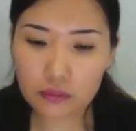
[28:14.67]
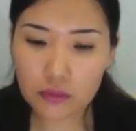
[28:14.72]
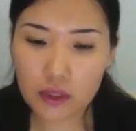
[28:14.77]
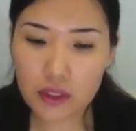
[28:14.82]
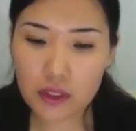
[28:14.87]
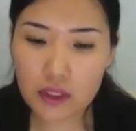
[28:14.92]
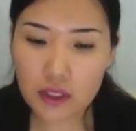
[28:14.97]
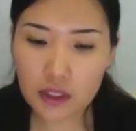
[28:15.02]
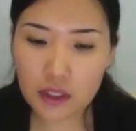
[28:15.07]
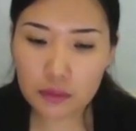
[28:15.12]

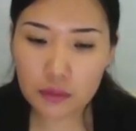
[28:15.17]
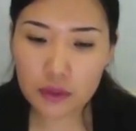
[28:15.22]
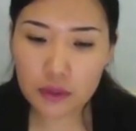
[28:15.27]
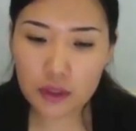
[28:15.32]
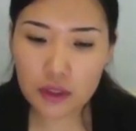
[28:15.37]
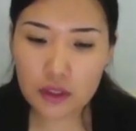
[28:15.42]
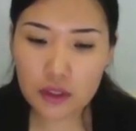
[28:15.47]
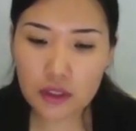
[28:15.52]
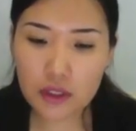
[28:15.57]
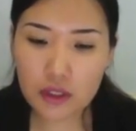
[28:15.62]
And
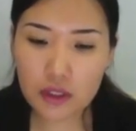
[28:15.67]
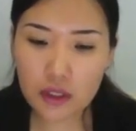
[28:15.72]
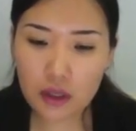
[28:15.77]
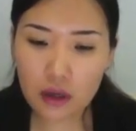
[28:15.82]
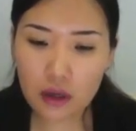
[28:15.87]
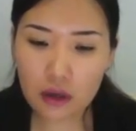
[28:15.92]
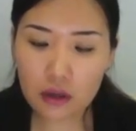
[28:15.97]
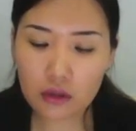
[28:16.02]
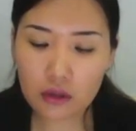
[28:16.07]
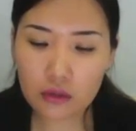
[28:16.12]
statement is
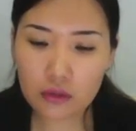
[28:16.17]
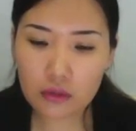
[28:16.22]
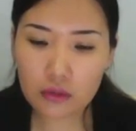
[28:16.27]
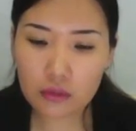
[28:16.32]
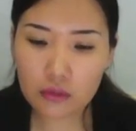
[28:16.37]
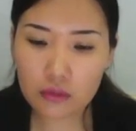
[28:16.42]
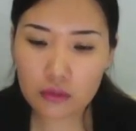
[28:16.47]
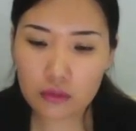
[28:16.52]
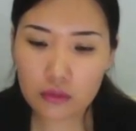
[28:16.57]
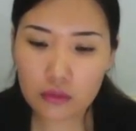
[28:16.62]
cout
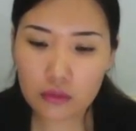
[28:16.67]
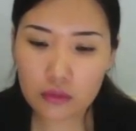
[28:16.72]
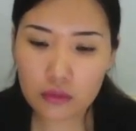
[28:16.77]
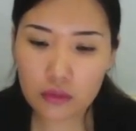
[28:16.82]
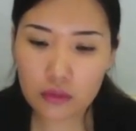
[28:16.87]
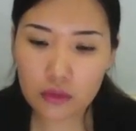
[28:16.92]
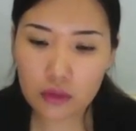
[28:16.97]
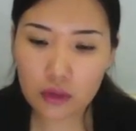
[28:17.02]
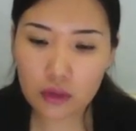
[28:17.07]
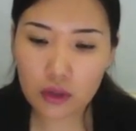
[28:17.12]

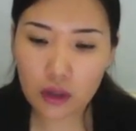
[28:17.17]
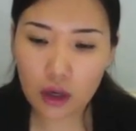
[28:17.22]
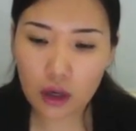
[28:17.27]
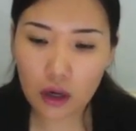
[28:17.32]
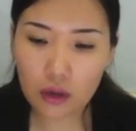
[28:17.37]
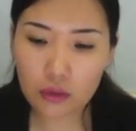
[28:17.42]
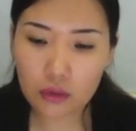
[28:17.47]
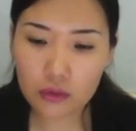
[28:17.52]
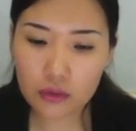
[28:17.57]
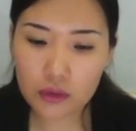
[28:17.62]

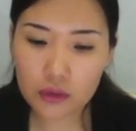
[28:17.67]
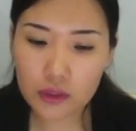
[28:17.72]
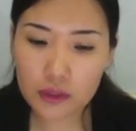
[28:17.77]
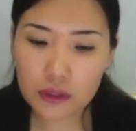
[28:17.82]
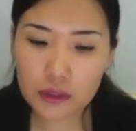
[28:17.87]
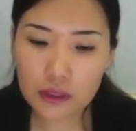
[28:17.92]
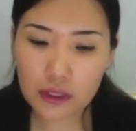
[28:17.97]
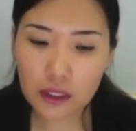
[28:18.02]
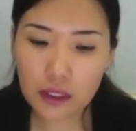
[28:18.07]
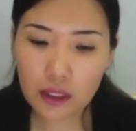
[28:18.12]
count
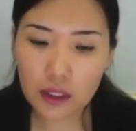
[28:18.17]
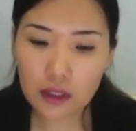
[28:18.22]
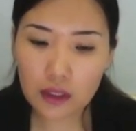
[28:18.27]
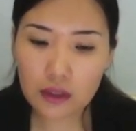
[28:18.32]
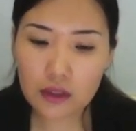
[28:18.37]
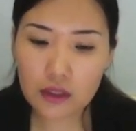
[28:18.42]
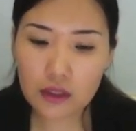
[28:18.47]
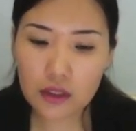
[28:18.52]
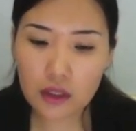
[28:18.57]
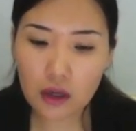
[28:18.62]

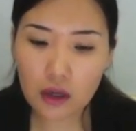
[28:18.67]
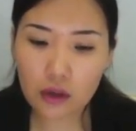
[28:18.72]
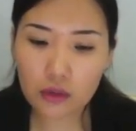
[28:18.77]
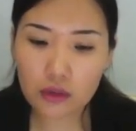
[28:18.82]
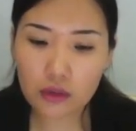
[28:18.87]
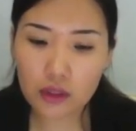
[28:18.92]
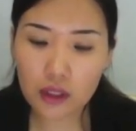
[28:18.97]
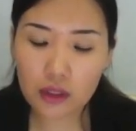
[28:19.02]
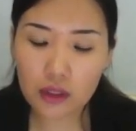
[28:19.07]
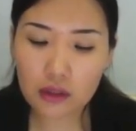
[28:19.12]
and
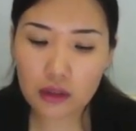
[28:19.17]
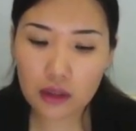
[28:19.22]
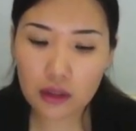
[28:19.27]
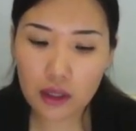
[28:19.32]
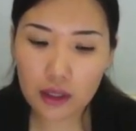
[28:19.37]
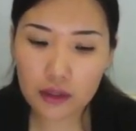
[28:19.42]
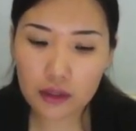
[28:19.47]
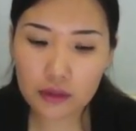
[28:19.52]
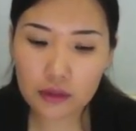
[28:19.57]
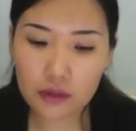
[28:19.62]
cout end
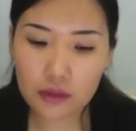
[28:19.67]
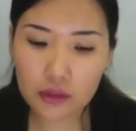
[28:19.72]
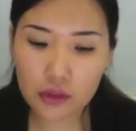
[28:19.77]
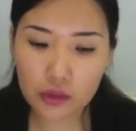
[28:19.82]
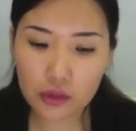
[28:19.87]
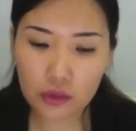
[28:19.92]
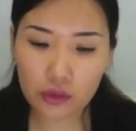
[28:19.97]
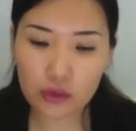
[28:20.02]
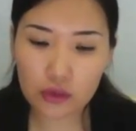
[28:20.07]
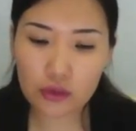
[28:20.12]
line,
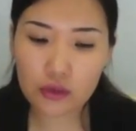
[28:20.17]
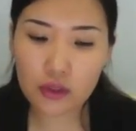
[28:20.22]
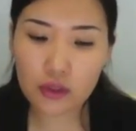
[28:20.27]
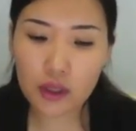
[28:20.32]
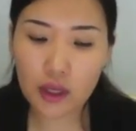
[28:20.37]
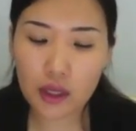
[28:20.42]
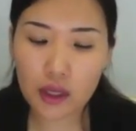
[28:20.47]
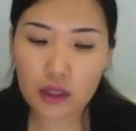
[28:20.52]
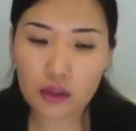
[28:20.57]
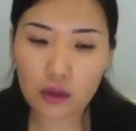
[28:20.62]
return
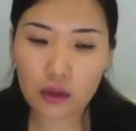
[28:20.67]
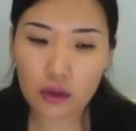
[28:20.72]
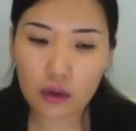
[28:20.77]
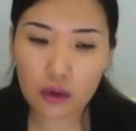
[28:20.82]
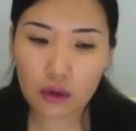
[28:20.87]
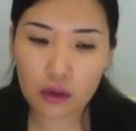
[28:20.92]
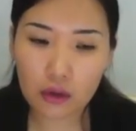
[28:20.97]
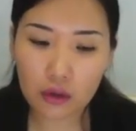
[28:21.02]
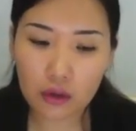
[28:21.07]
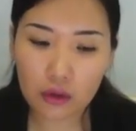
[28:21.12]
and
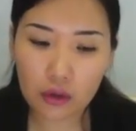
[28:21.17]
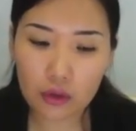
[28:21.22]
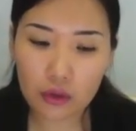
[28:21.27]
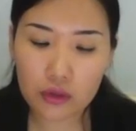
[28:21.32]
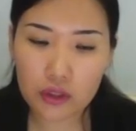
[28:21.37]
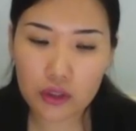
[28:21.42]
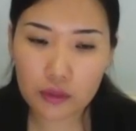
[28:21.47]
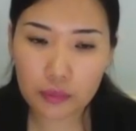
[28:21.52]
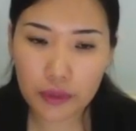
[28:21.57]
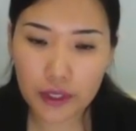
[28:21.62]

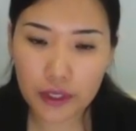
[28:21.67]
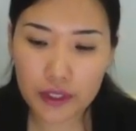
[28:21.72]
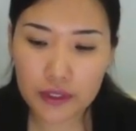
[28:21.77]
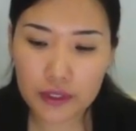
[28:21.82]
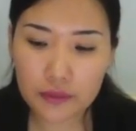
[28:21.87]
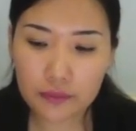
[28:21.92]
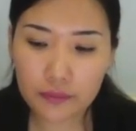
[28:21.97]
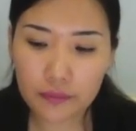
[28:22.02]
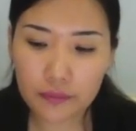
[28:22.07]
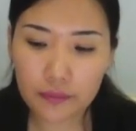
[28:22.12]
close the
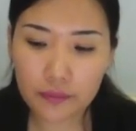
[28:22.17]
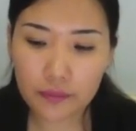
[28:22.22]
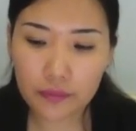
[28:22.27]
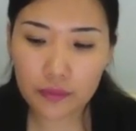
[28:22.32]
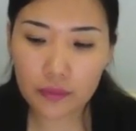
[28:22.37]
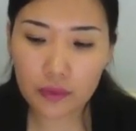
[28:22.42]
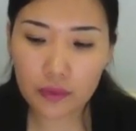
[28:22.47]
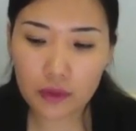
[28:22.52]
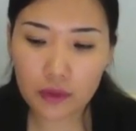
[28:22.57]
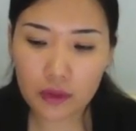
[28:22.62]
brace,
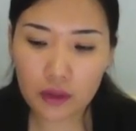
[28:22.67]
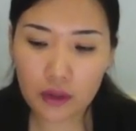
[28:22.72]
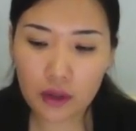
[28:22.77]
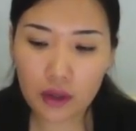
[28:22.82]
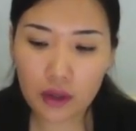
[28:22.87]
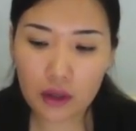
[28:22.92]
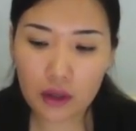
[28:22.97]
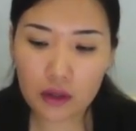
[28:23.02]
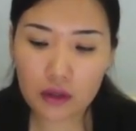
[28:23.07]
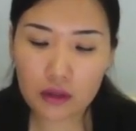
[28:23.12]

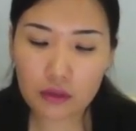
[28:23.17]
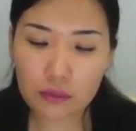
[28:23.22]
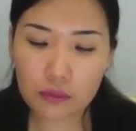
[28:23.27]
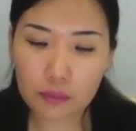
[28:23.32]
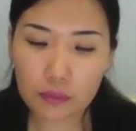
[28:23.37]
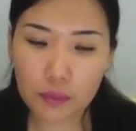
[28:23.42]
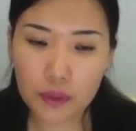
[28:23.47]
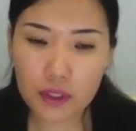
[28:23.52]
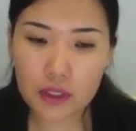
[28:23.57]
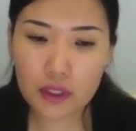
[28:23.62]
and
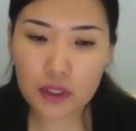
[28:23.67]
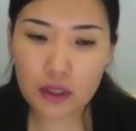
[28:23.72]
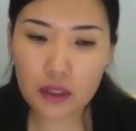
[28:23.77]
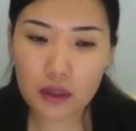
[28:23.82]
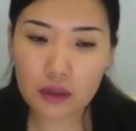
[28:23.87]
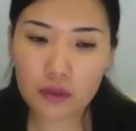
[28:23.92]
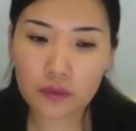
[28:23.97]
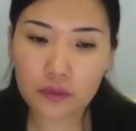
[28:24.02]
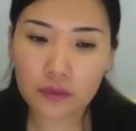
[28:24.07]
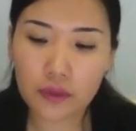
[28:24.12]
press
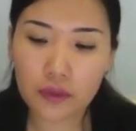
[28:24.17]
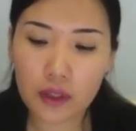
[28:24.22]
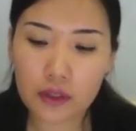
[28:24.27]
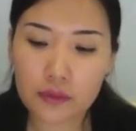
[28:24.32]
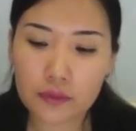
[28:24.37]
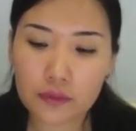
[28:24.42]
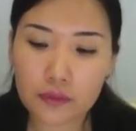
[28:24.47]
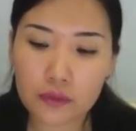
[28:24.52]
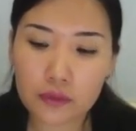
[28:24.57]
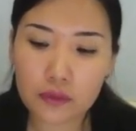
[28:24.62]
the
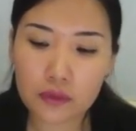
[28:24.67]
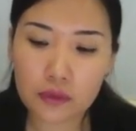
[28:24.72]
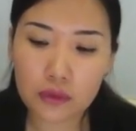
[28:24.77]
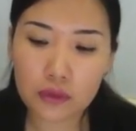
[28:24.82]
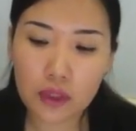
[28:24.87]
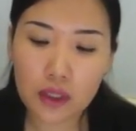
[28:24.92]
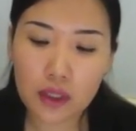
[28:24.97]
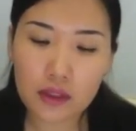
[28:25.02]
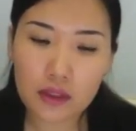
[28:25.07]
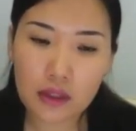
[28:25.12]
F5
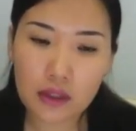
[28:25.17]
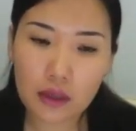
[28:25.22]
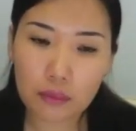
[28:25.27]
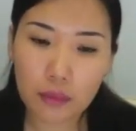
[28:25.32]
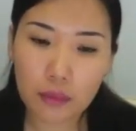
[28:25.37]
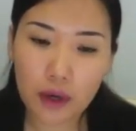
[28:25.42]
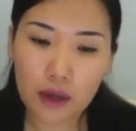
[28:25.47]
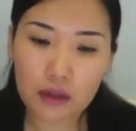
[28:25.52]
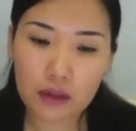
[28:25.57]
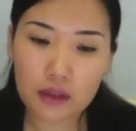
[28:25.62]
to run a
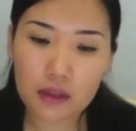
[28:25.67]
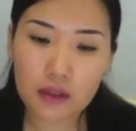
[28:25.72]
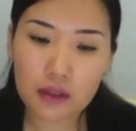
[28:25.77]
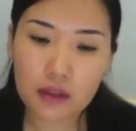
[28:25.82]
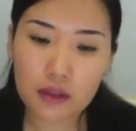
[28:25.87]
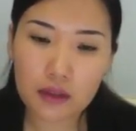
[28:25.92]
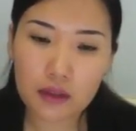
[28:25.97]
compiler.